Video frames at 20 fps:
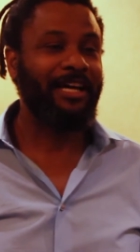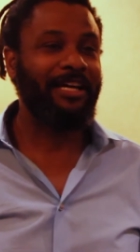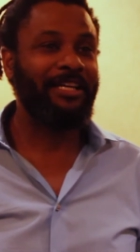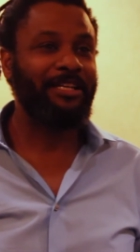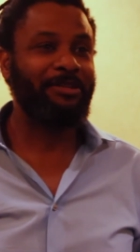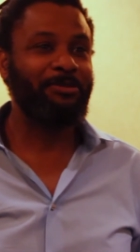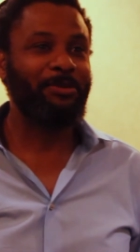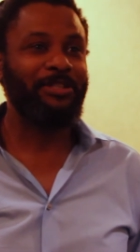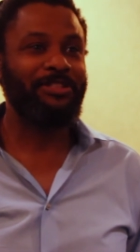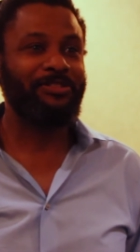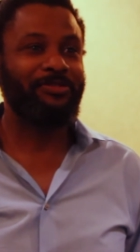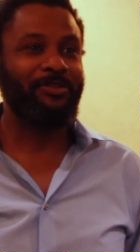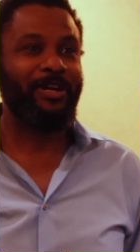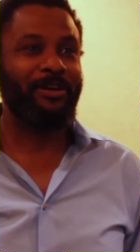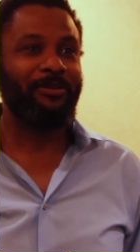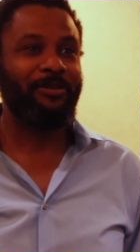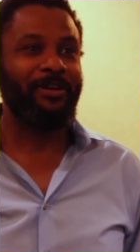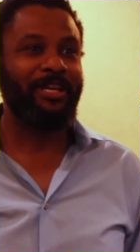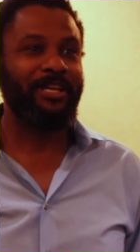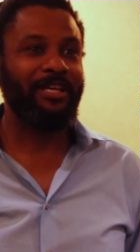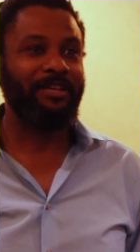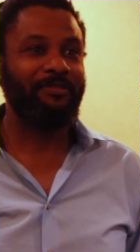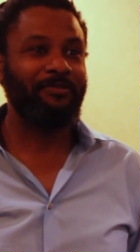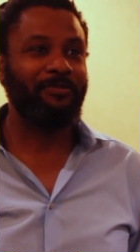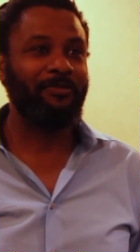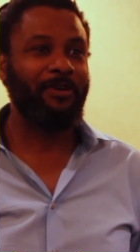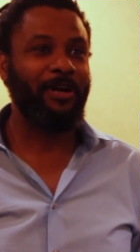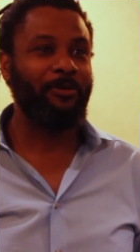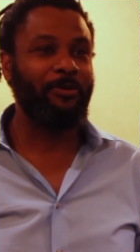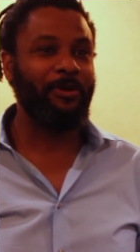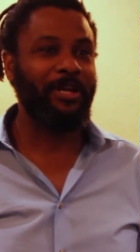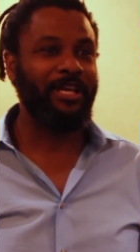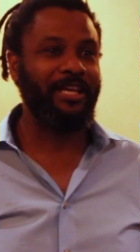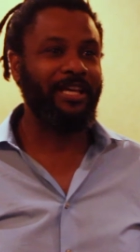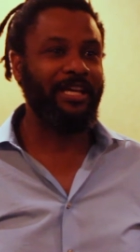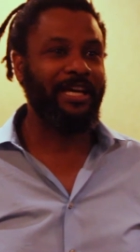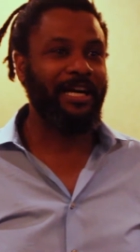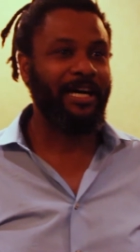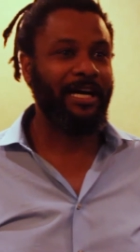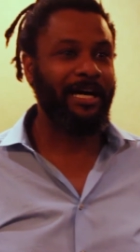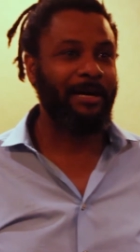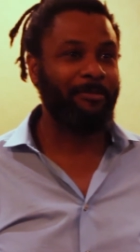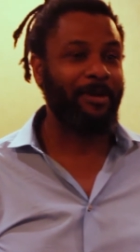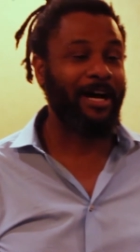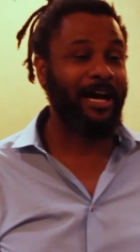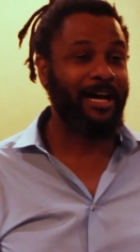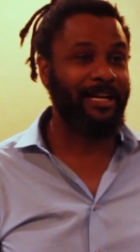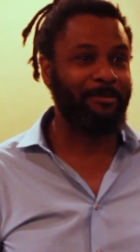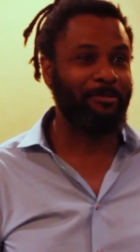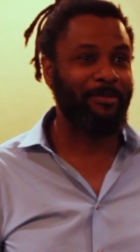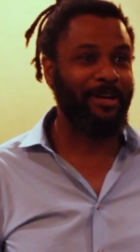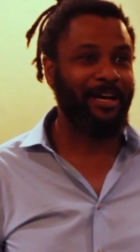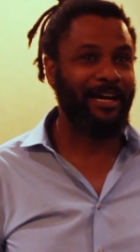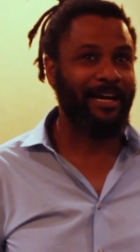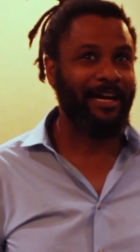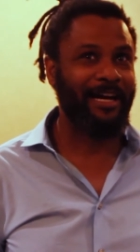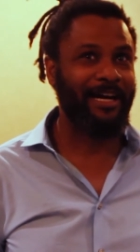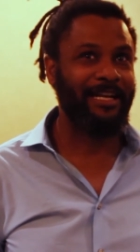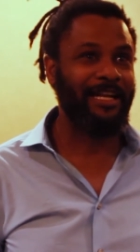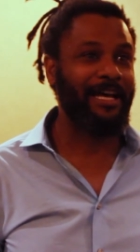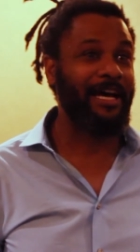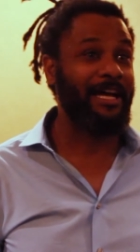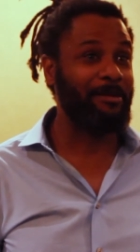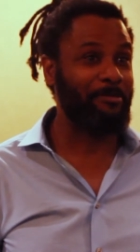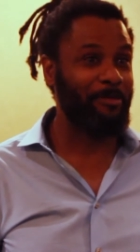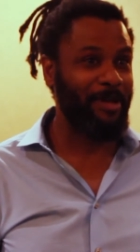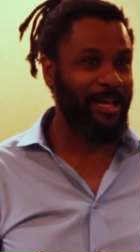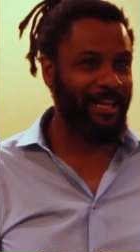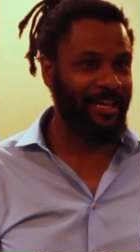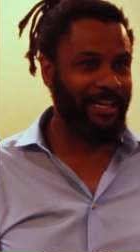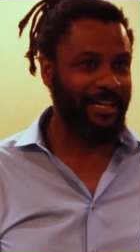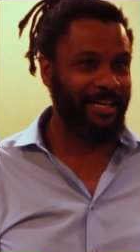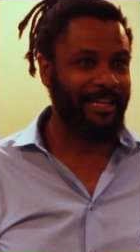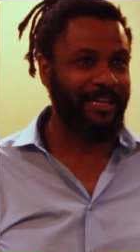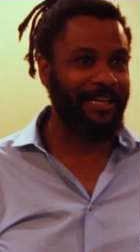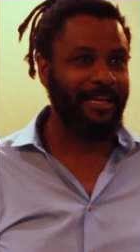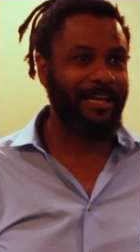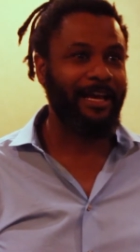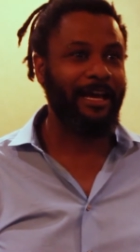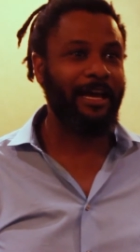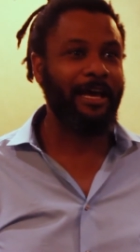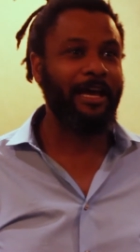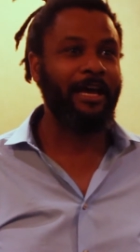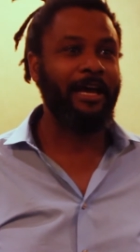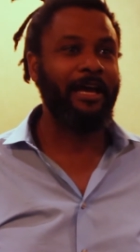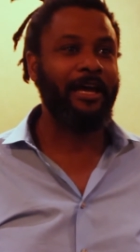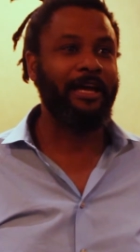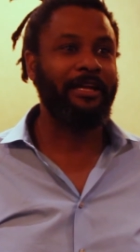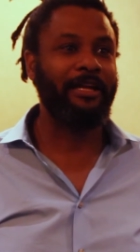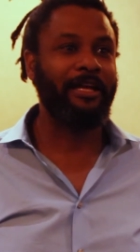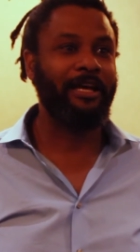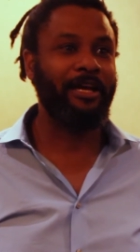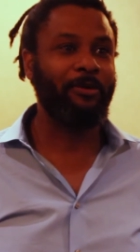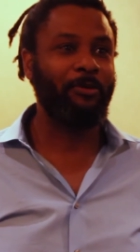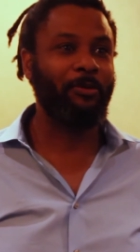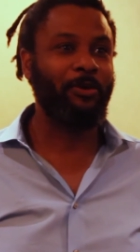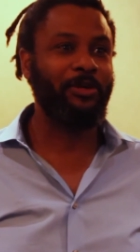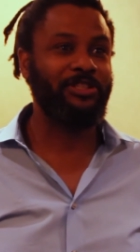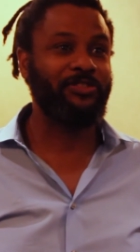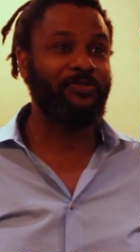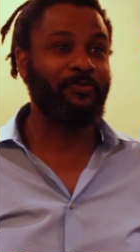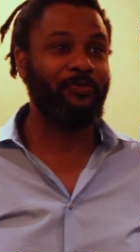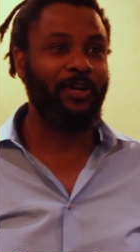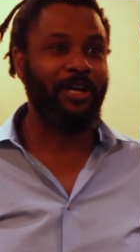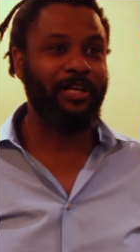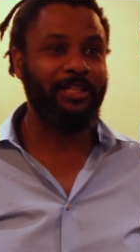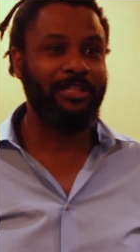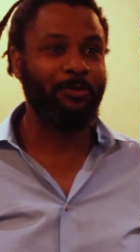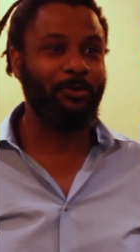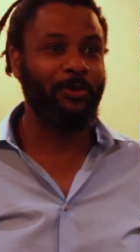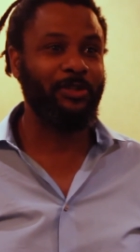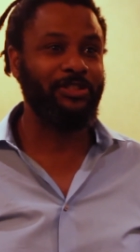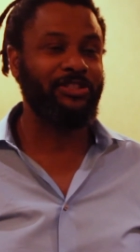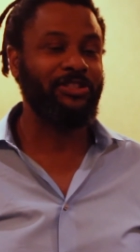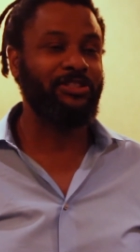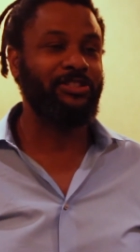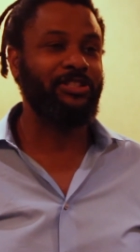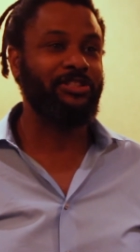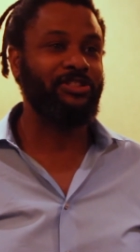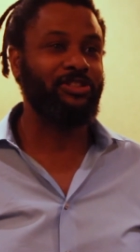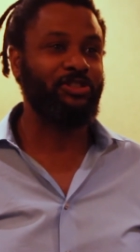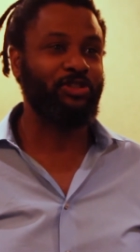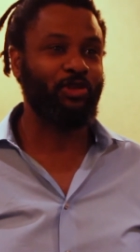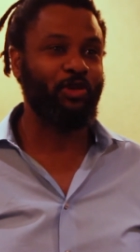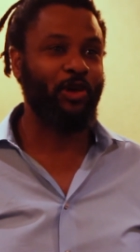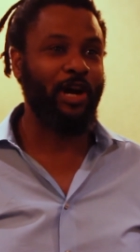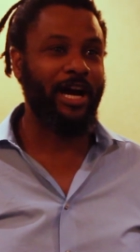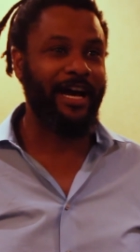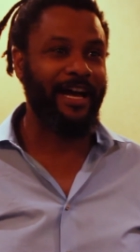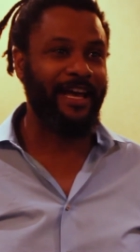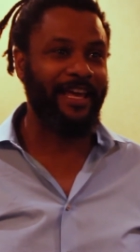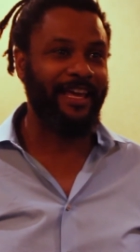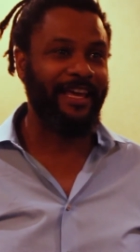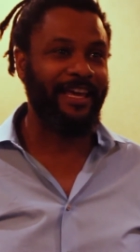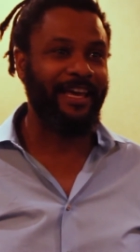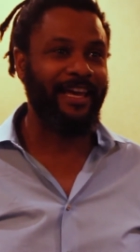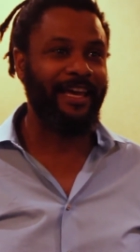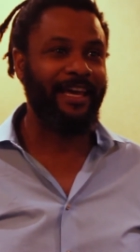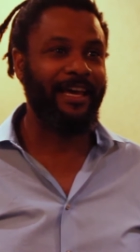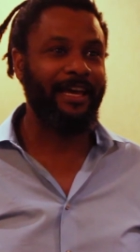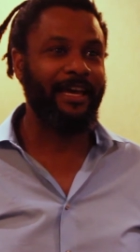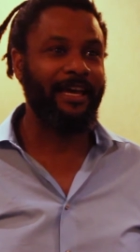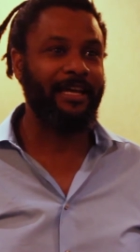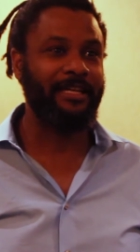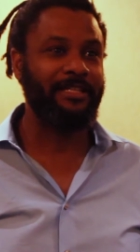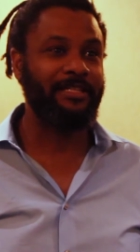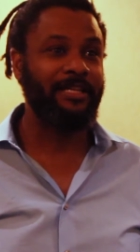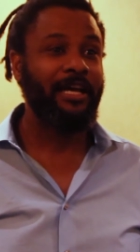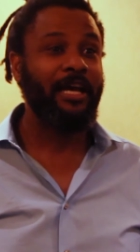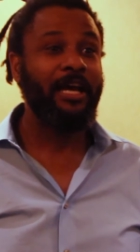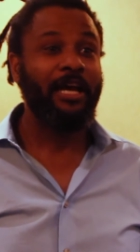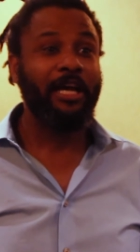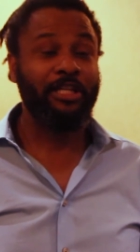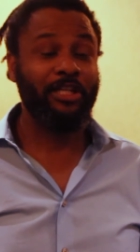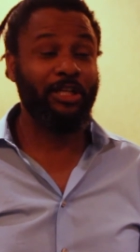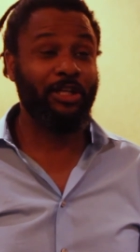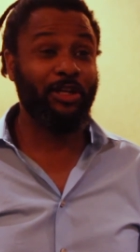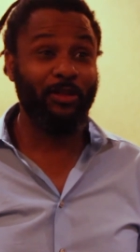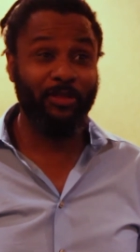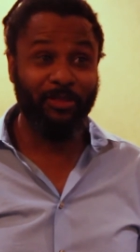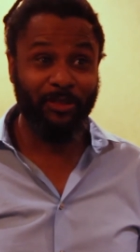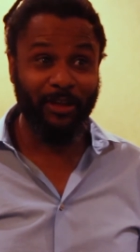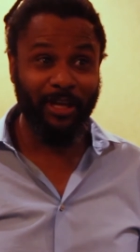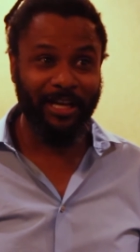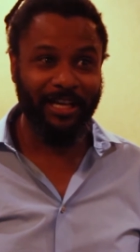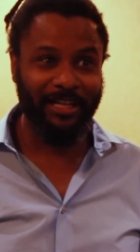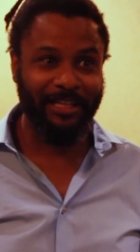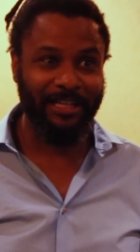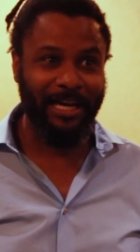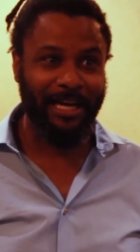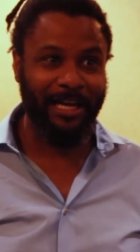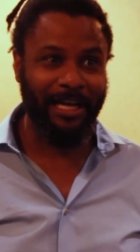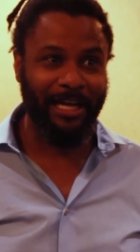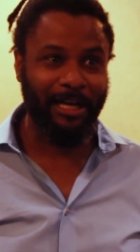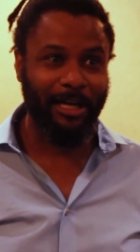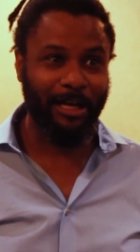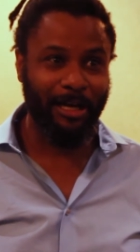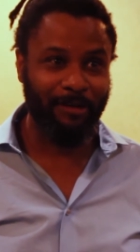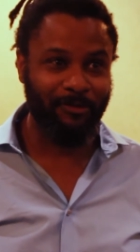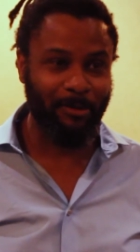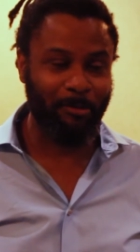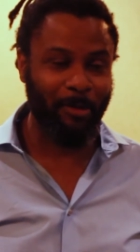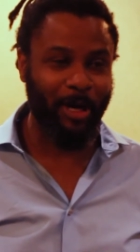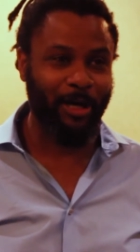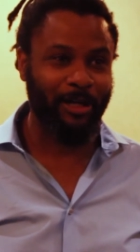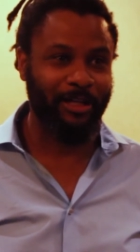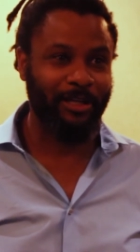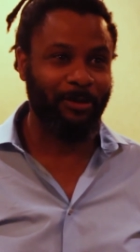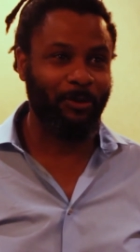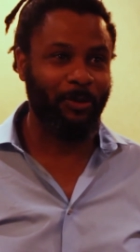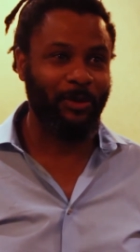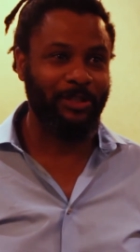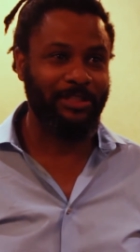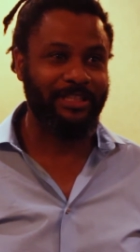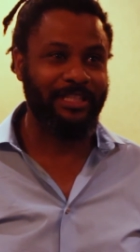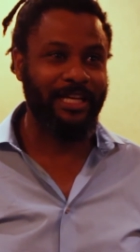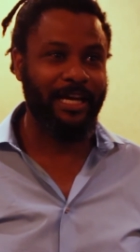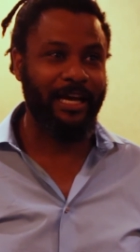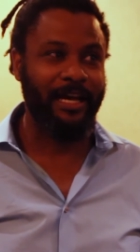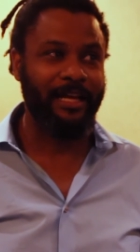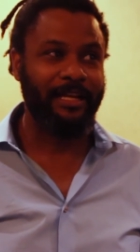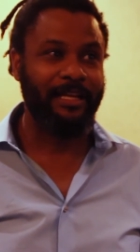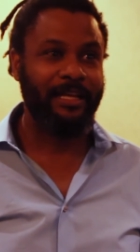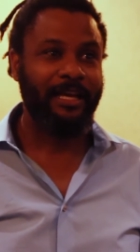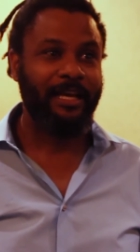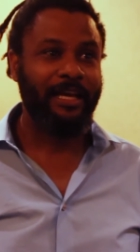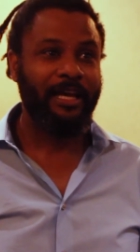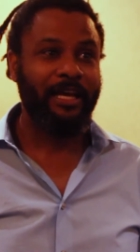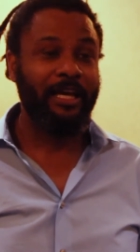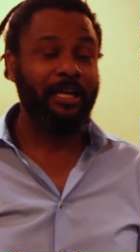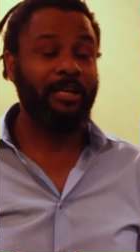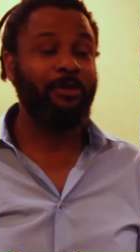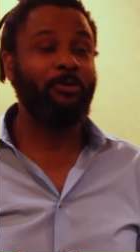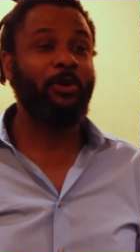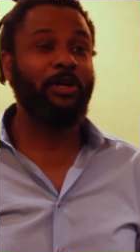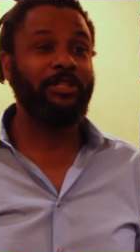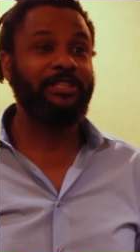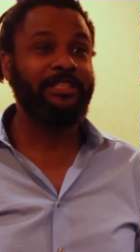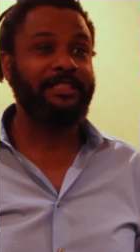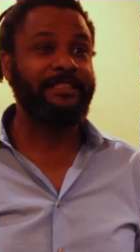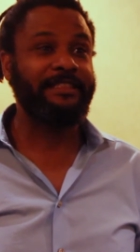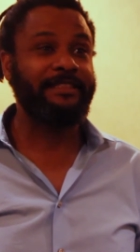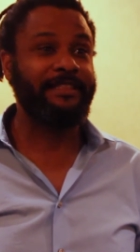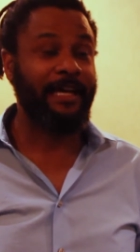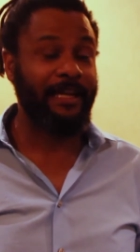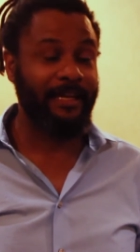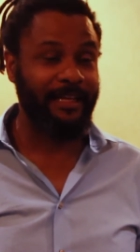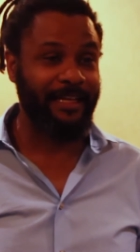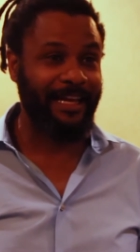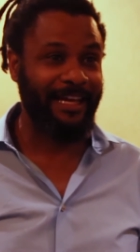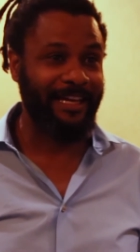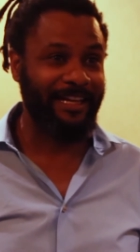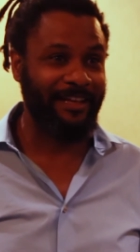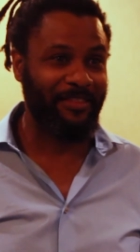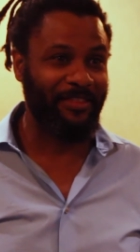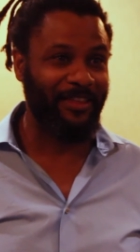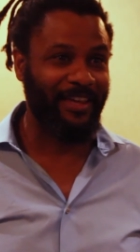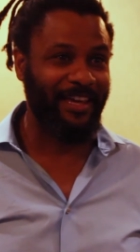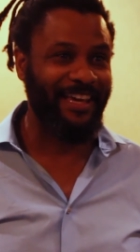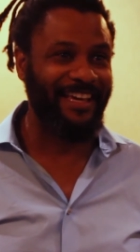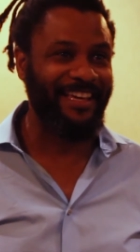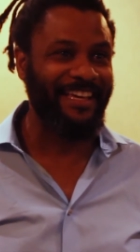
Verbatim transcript: he was very, very um, anim animated and it was fun. It wasn't as dry and the good thing that I love about it was that he wasn't selling anything.